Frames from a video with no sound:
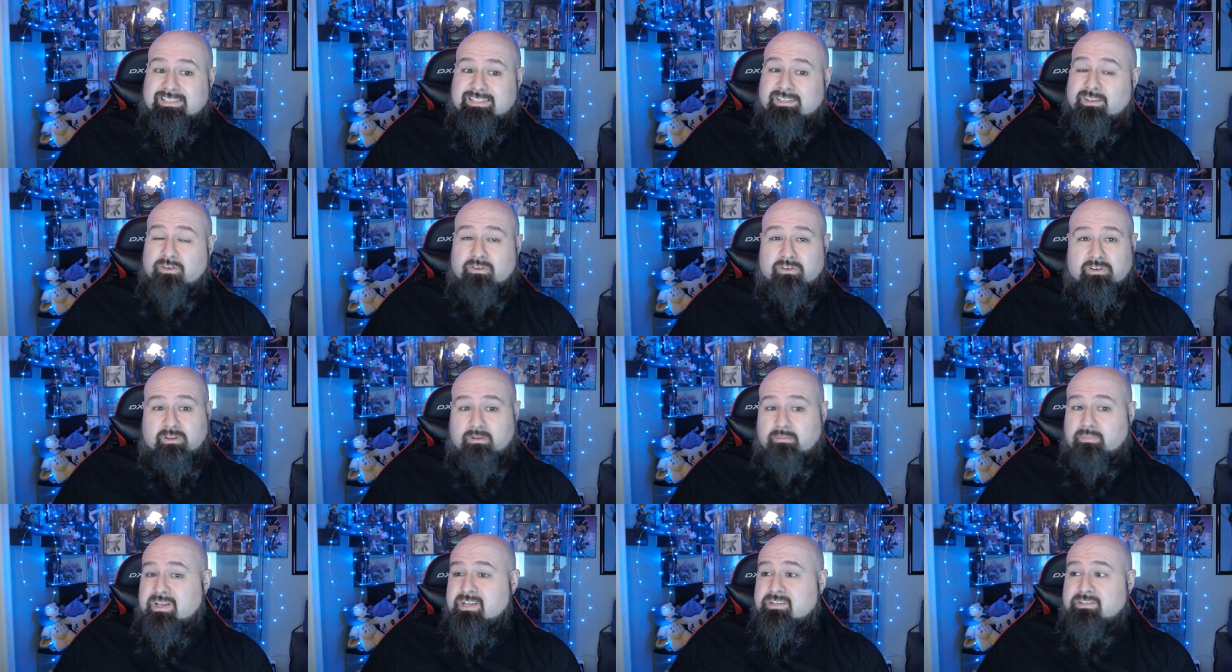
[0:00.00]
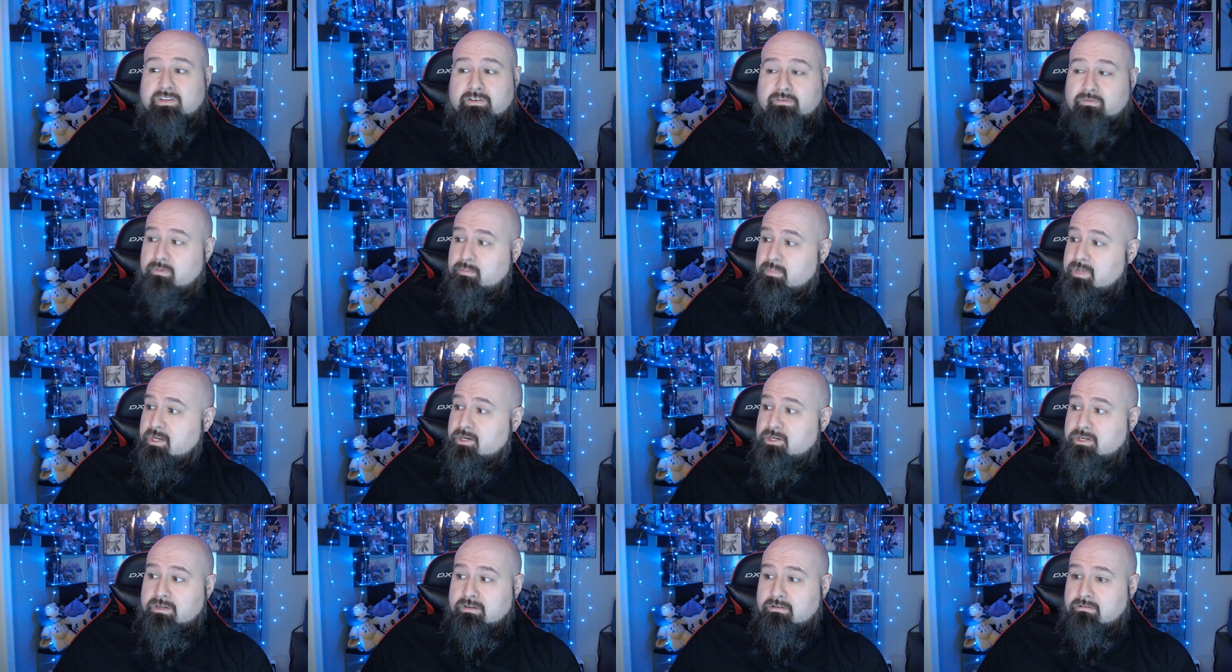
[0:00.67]
That's literally the best
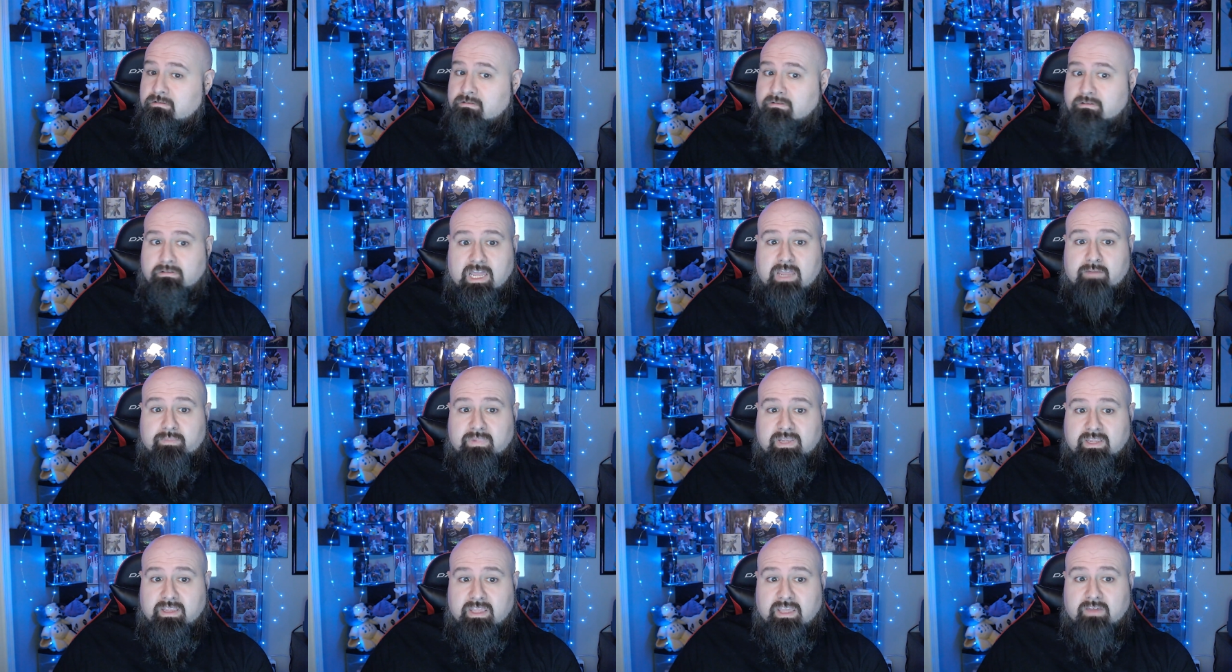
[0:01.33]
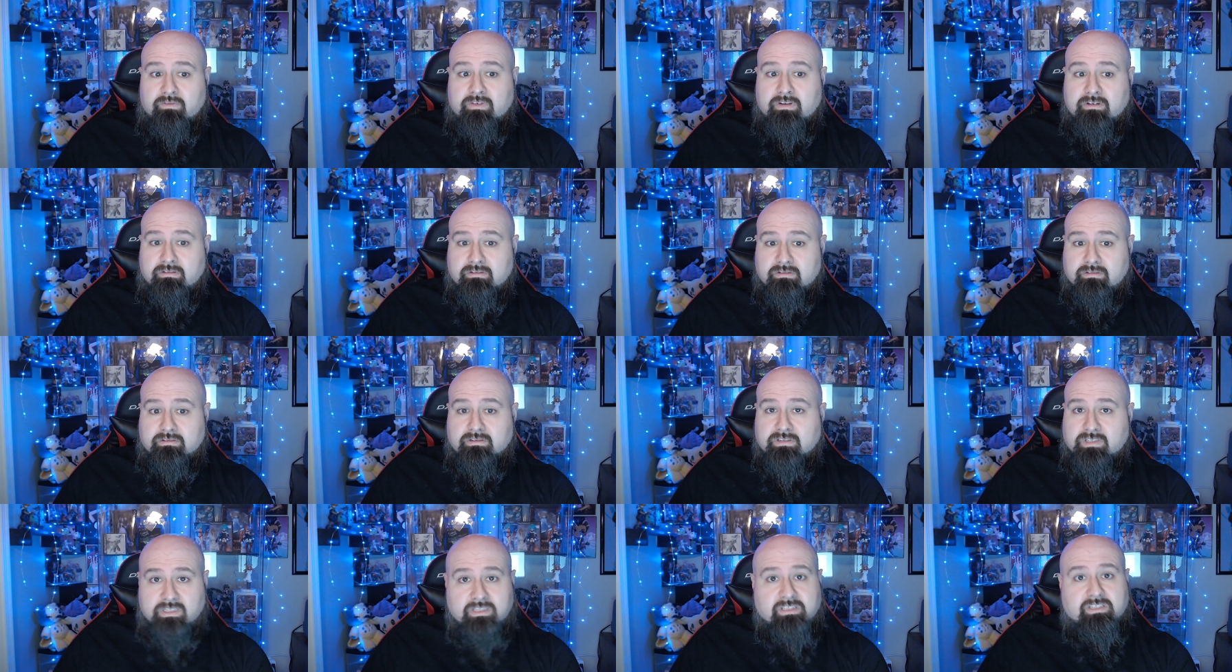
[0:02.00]
information I've been given
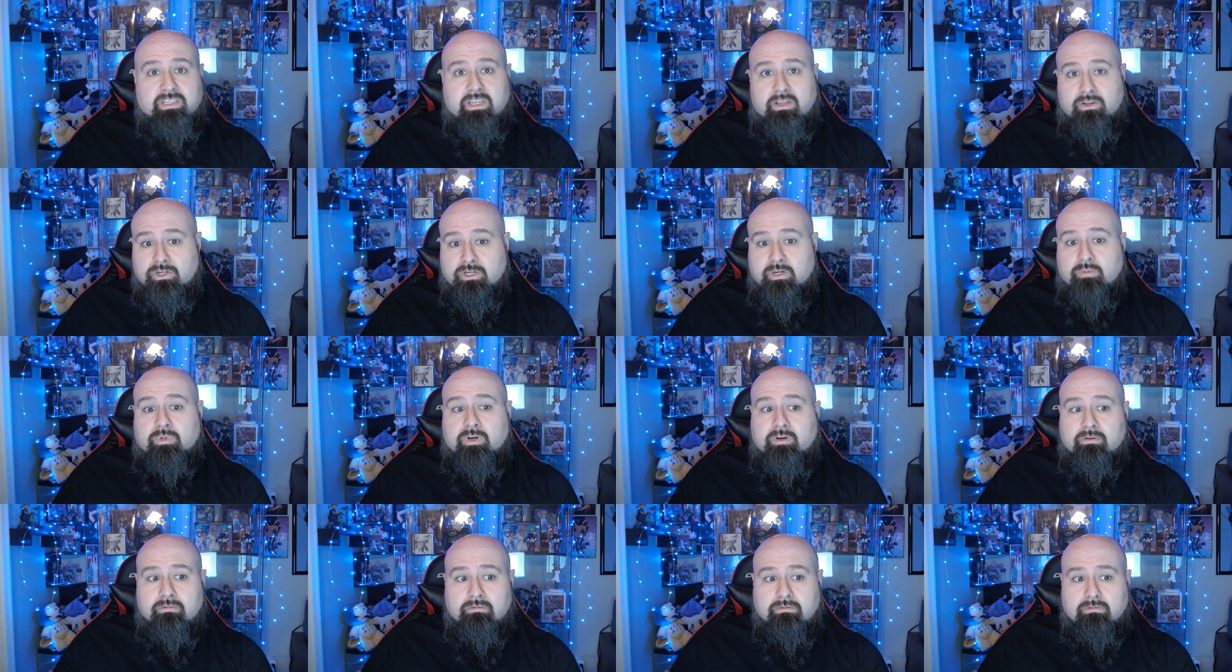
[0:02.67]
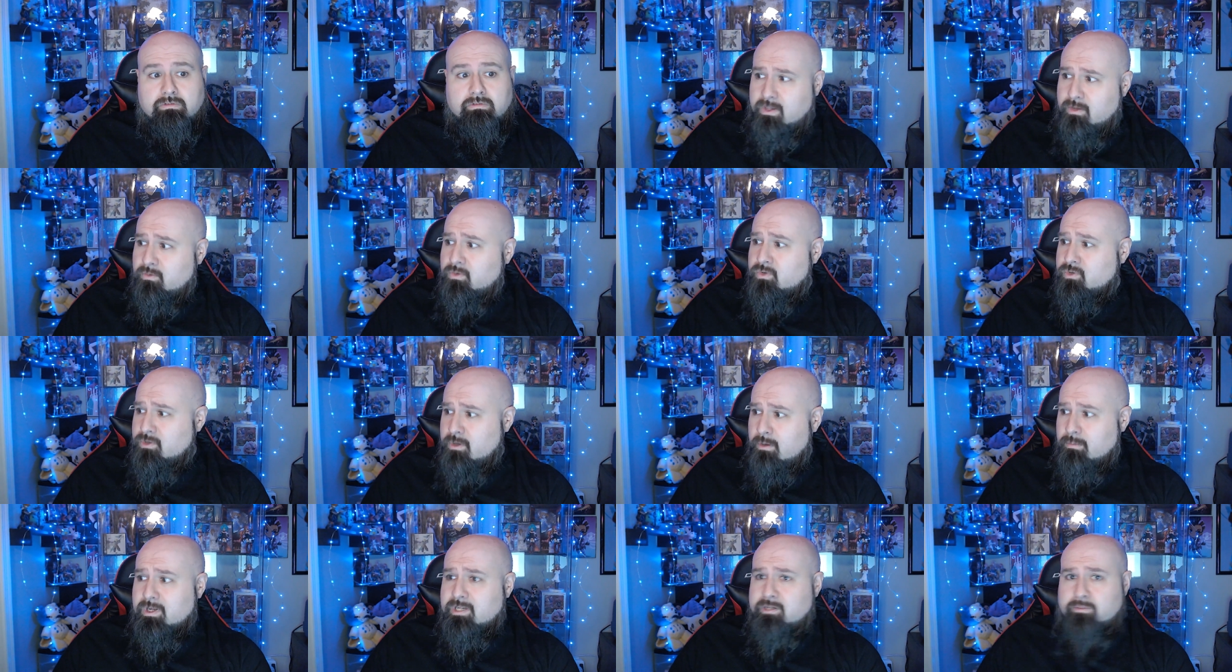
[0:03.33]
since Dead Shippo. Thank you
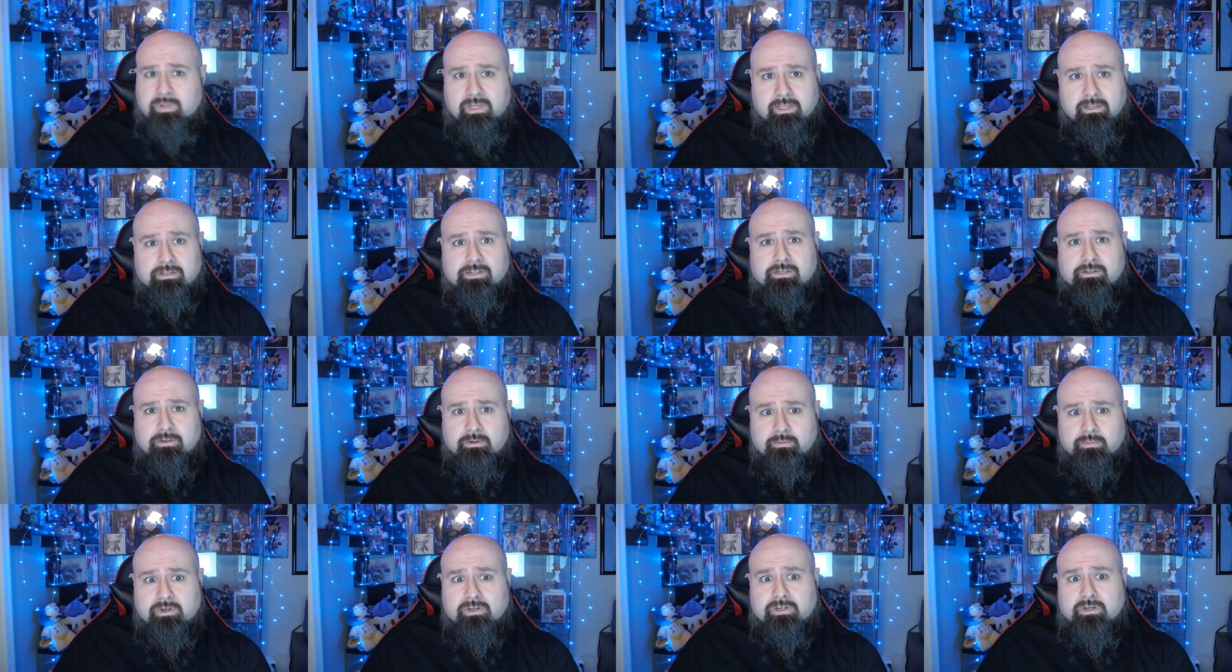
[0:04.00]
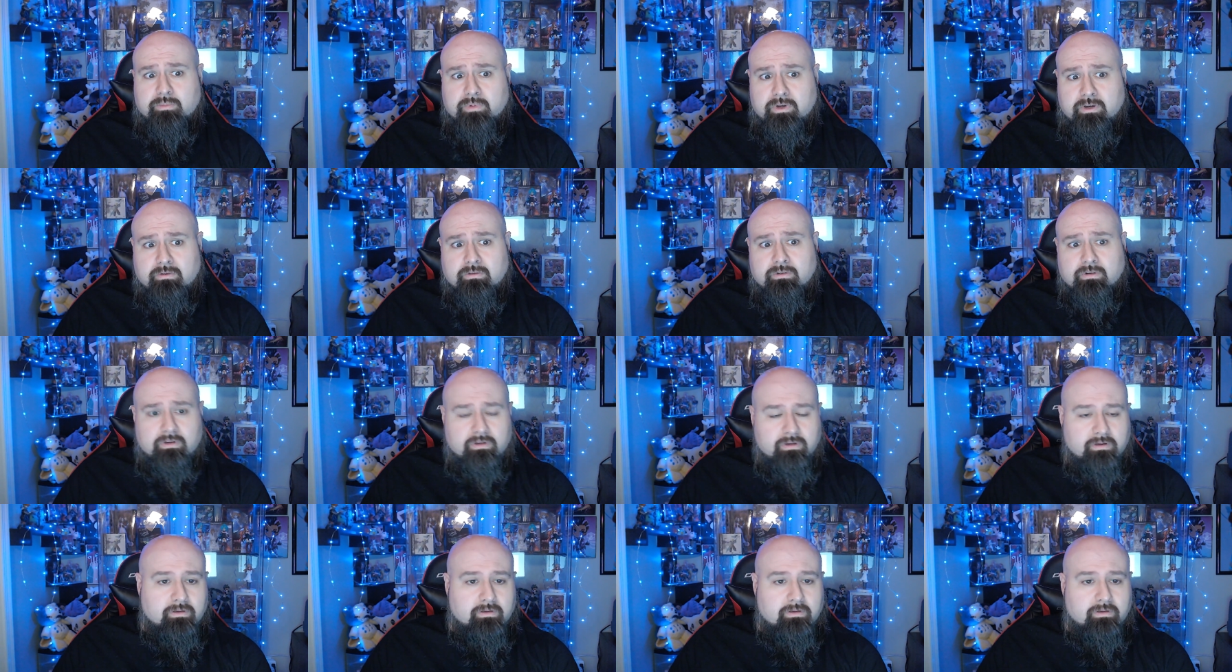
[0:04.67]
so much, PNG Tuber Shippo.